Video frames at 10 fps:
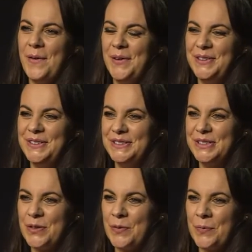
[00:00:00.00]

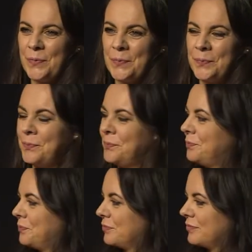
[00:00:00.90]

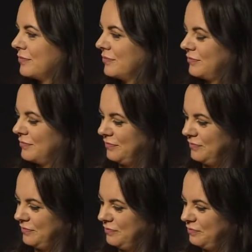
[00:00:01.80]

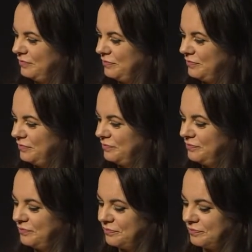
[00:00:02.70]

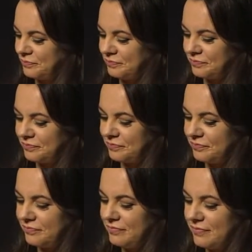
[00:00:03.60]

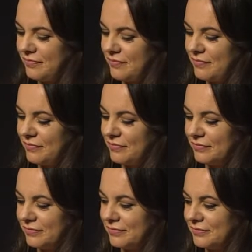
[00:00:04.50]

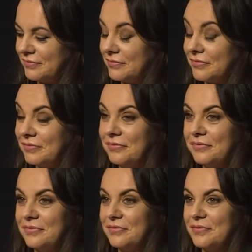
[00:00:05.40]

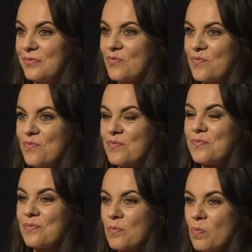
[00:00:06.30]

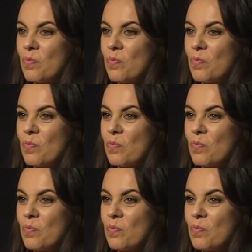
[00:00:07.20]
(not speaking)